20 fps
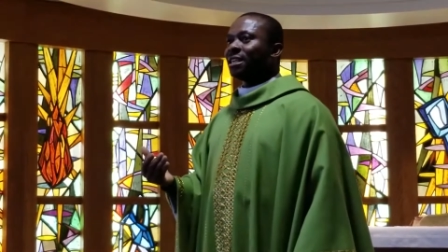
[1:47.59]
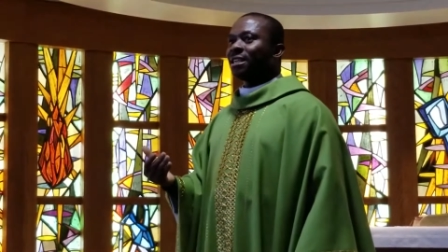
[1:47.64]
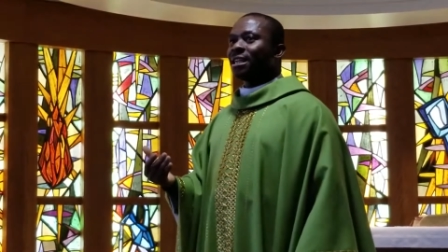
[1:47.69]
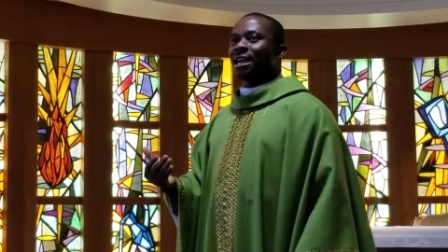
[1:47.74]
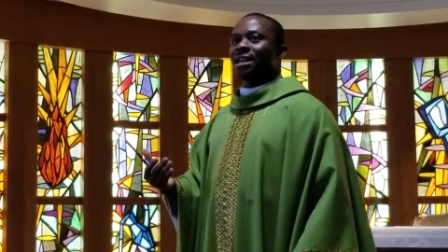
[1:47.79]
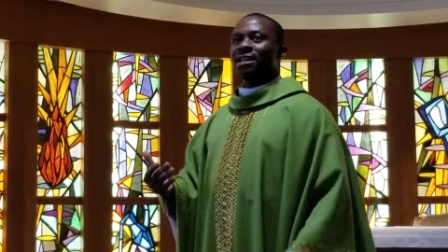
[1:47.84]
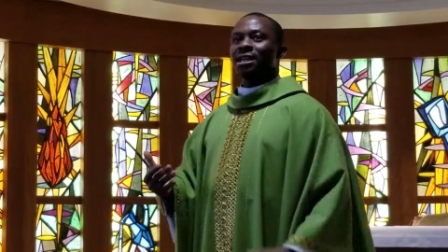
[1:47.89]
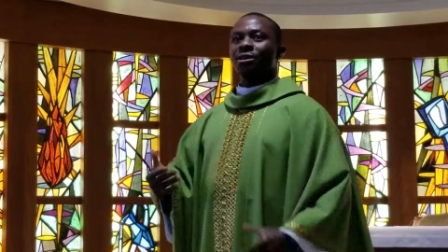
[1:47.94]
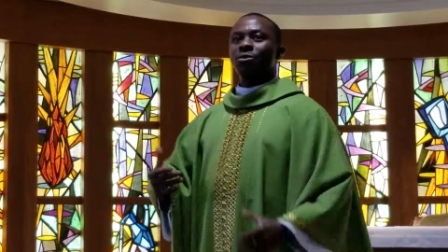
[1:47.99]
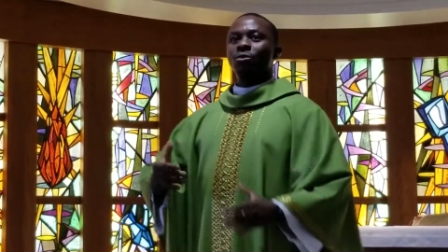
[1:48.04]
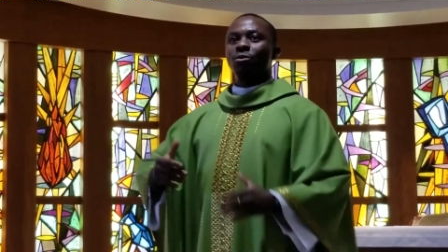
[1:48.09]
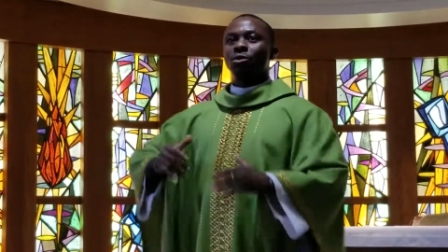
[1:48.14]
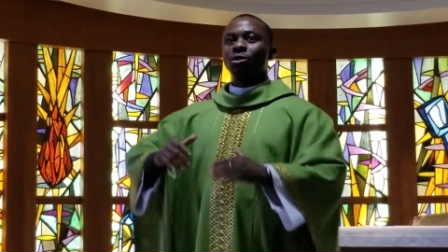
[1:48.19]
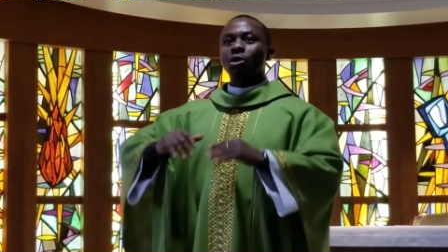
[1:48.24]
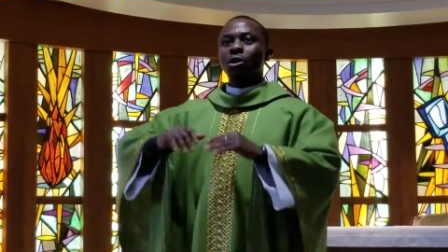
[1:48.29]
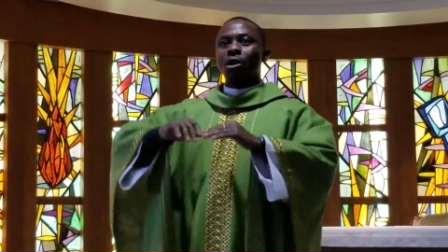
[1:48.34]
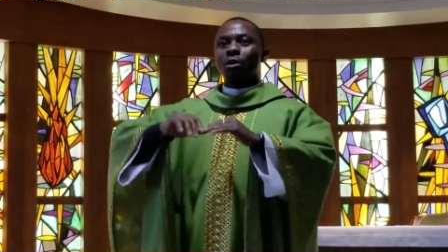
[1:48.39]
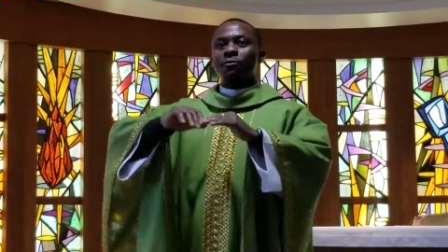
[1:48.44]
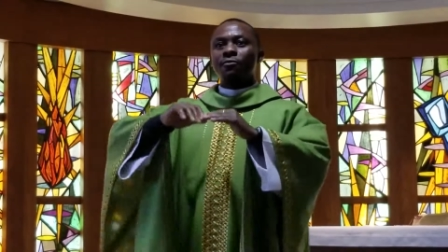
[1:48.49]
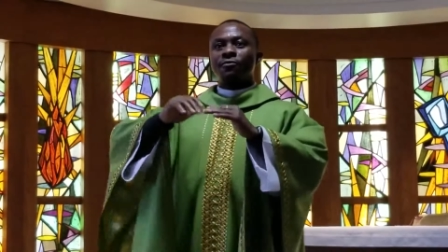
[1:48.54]
that they
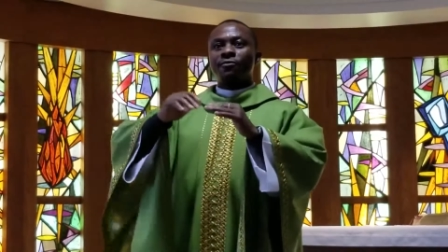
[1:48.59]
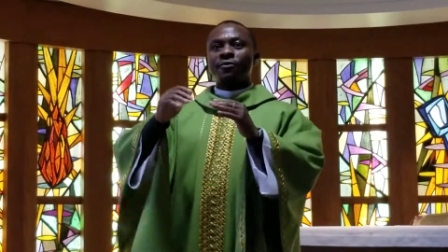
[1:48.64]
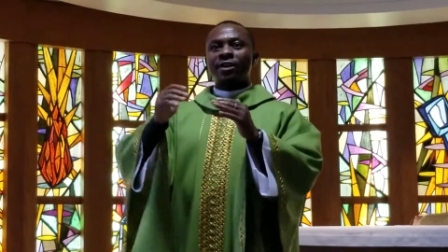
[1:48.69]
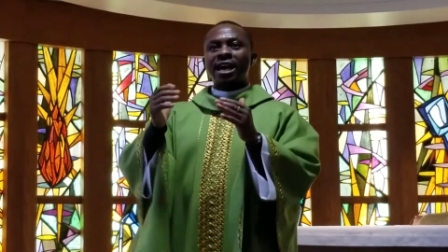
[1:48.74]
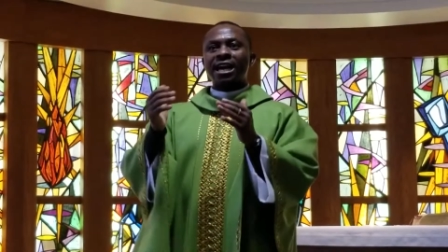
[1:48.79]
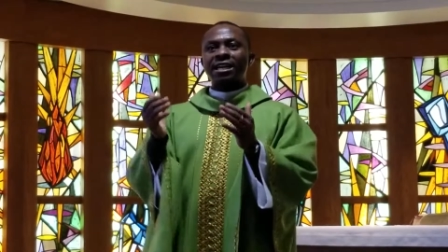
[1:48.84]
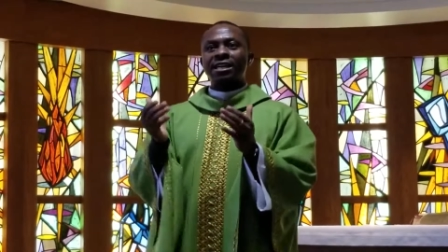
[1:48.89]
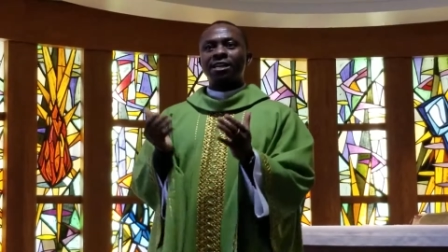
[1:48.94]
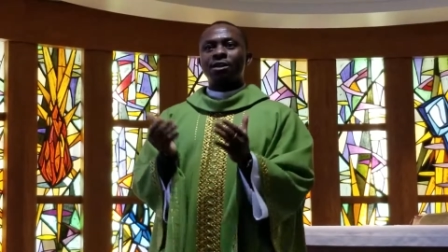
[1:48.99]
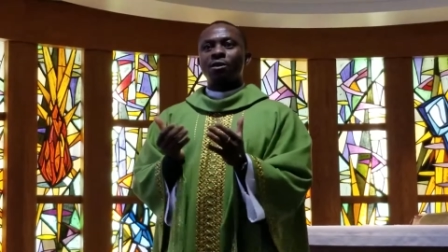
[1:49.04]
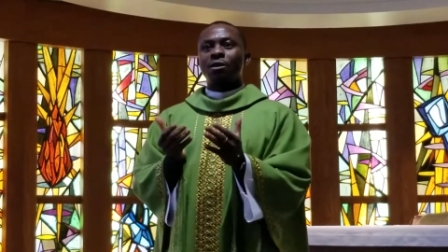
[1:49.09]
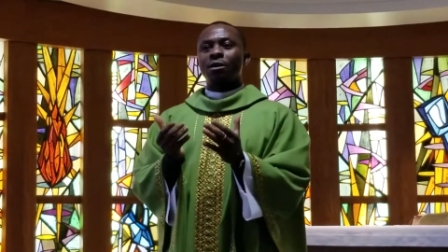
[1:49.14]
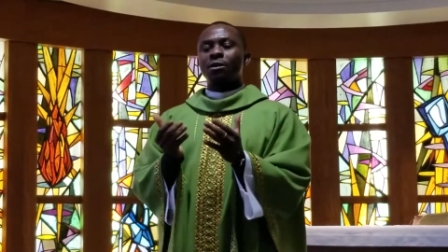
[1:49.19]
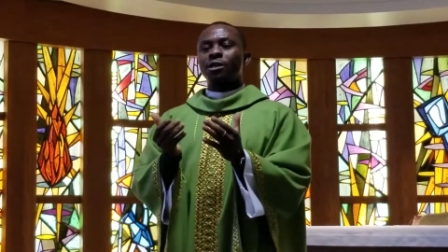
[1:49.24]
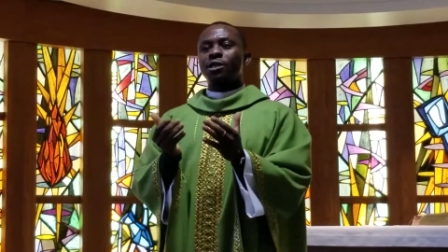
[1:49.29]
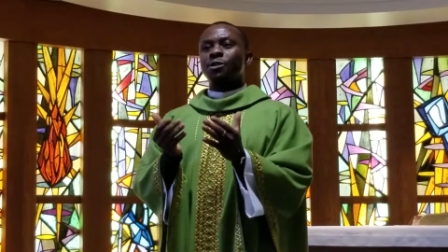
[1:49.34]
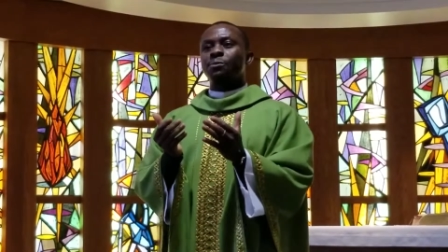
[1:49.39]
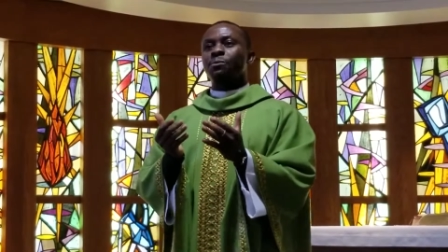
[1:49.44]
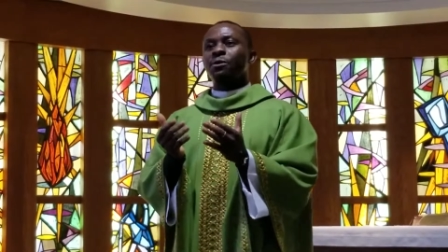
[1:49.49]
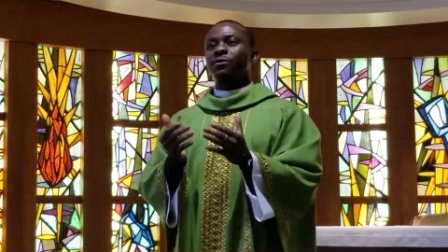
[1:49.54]
could confine the
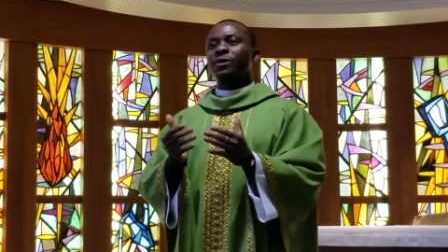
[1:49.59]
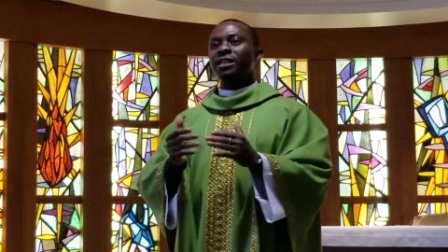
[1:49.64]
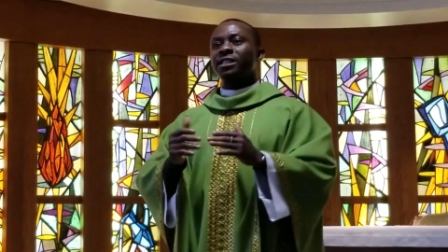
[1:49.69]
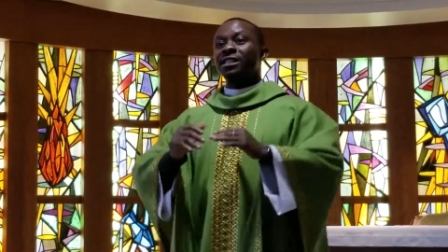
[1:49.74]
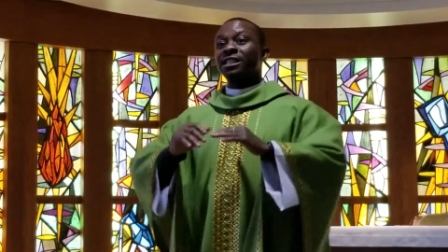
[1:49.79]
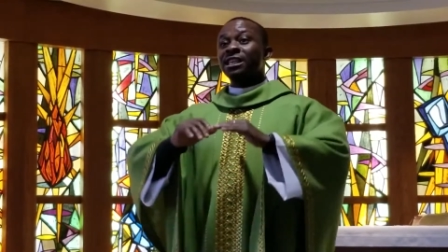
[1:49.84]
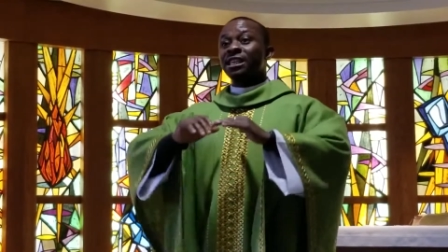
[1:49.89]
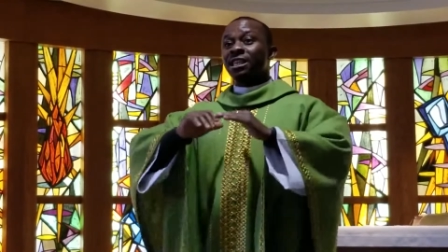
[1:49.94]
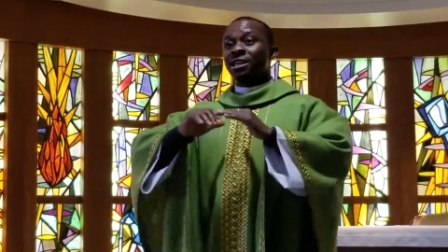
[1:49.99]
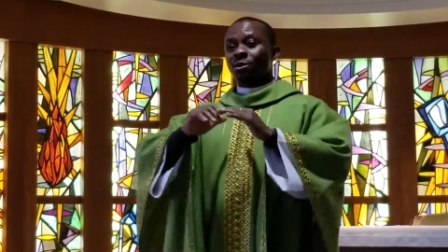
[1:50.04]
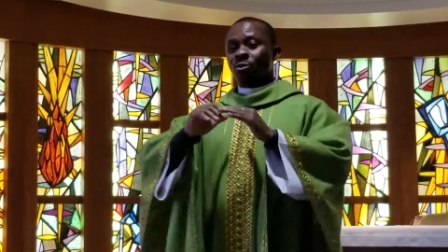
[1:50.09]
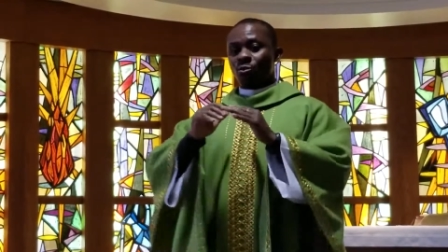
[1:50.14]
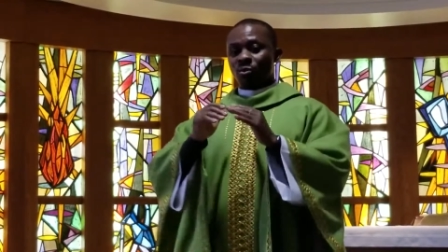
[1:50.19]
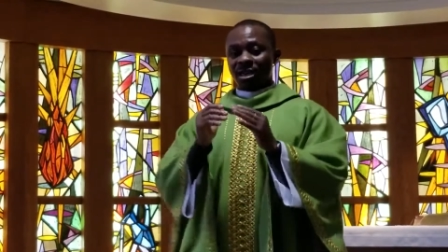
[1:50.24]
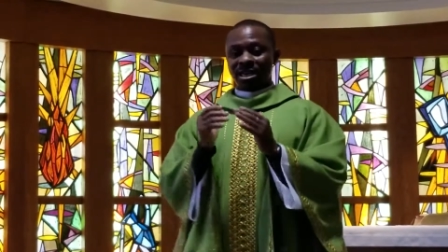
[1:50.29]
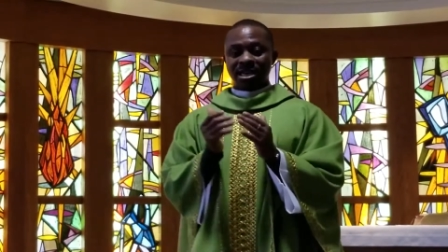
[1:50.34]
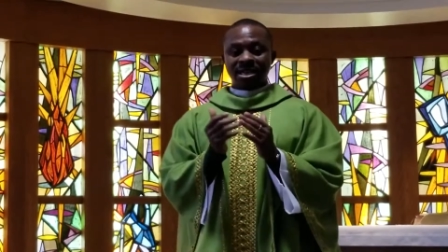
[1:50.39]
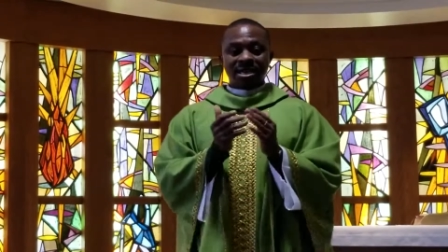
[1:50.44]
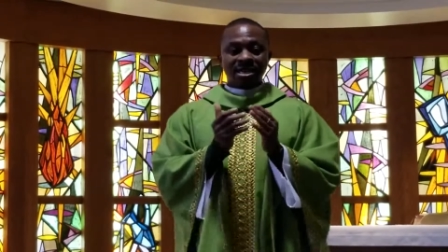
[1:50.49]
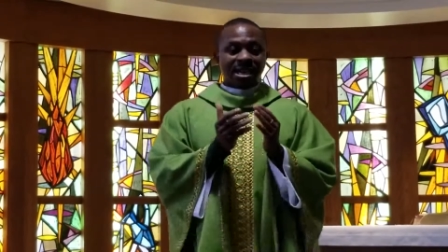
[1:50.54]
Holy Spirit
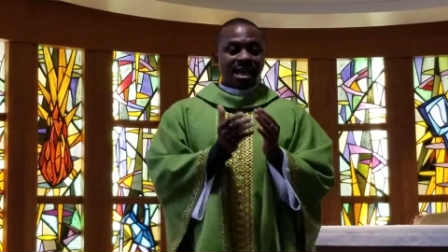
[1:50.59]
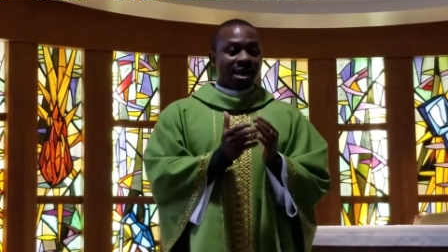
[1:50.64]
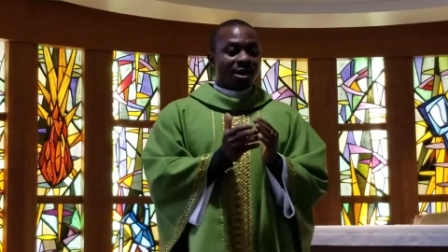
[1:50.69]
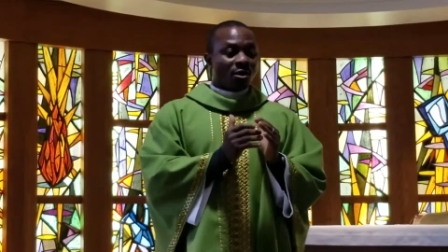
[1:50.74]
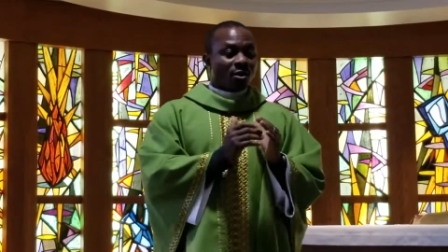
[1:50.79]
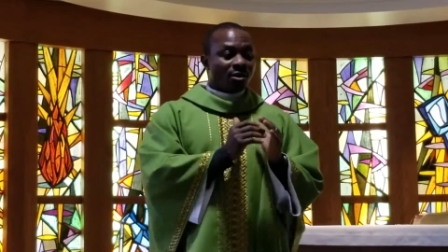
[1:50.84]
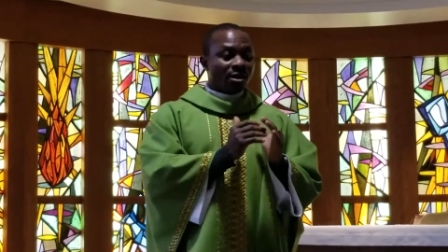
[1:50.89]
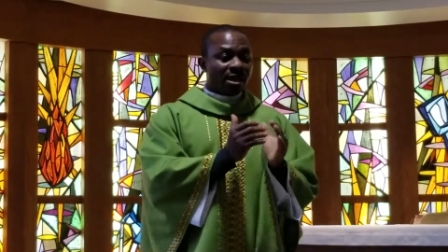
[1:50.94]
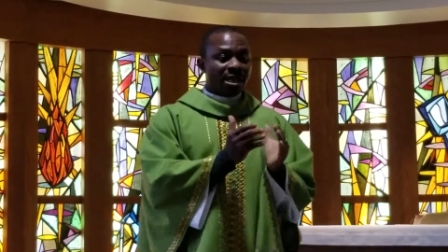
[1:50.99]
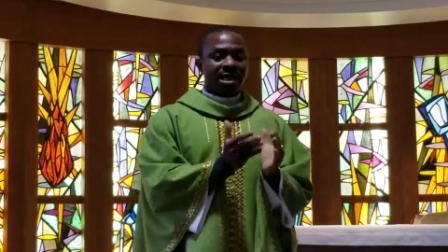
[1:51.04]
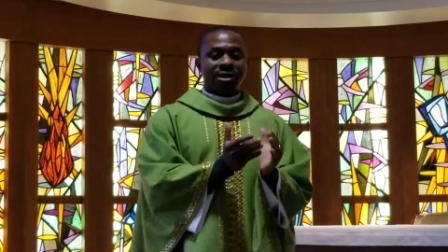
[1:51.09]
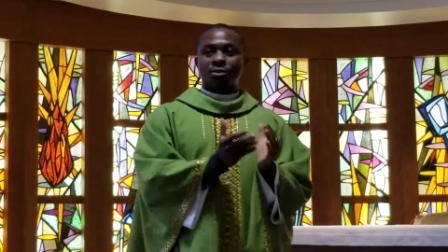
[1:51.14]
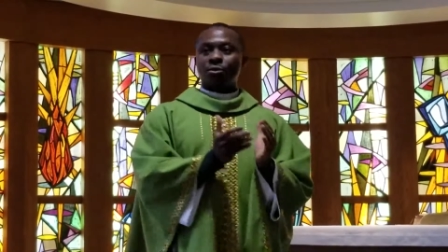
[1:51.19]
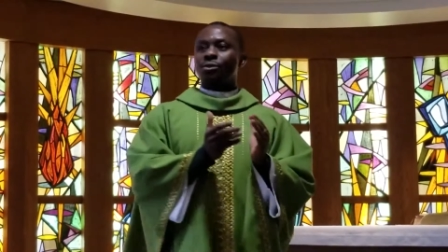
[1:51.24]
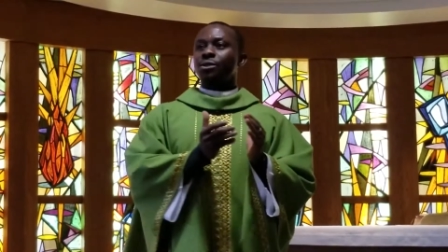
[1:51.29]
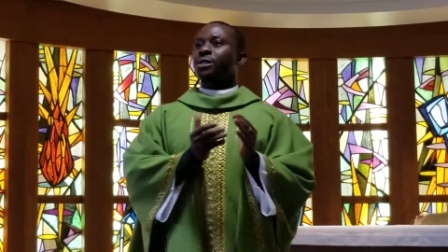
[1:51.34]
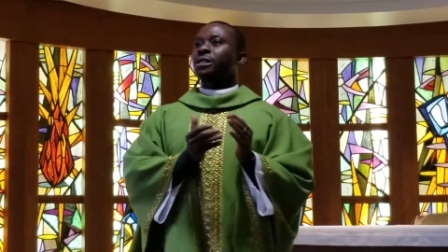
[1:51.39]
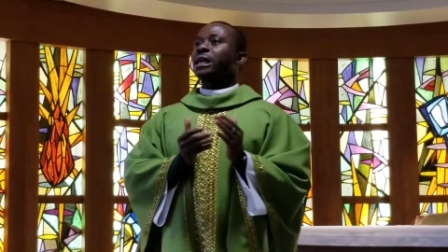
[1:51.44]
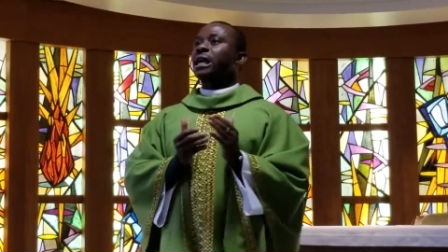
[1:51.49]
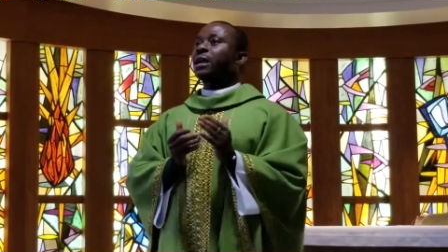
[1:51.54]
within their own
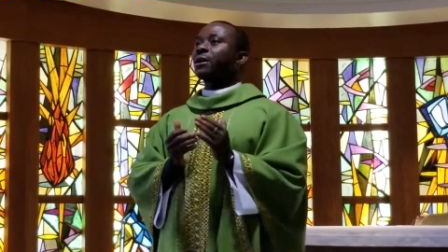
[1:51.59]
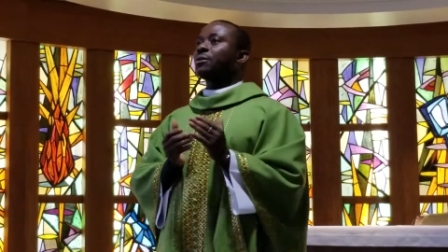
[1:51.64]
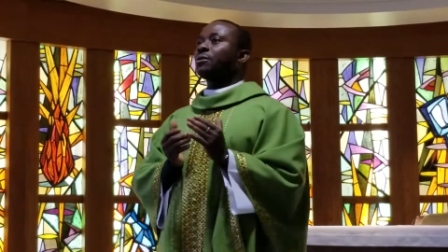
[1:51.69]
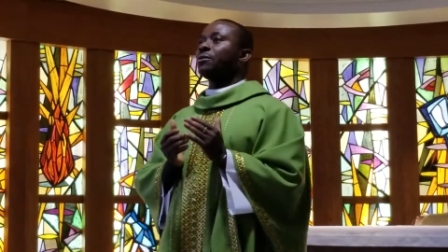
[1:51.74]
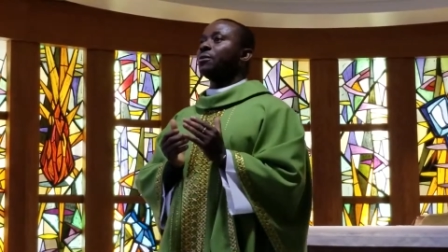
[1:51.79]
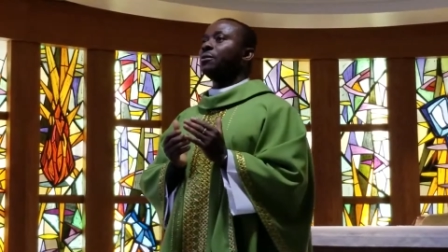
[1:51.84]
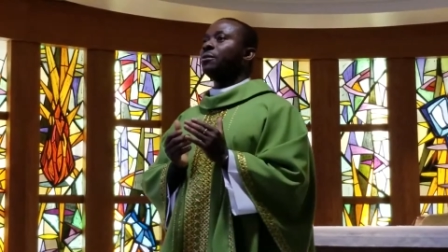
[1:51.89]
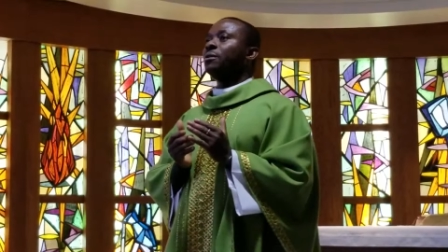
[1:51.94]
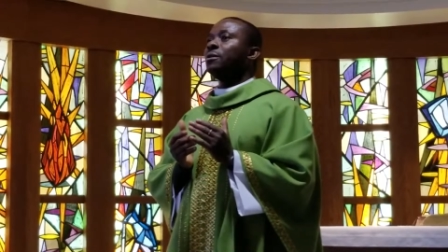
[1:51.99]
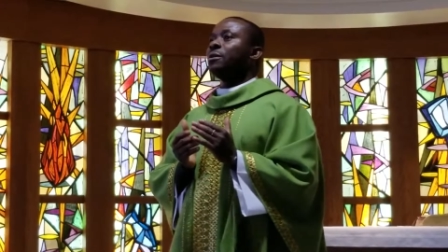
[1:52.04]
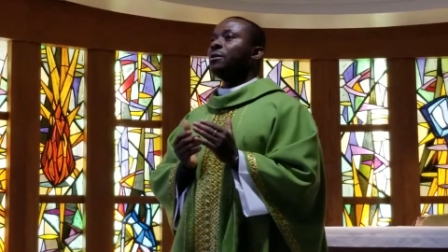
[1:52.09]
little circle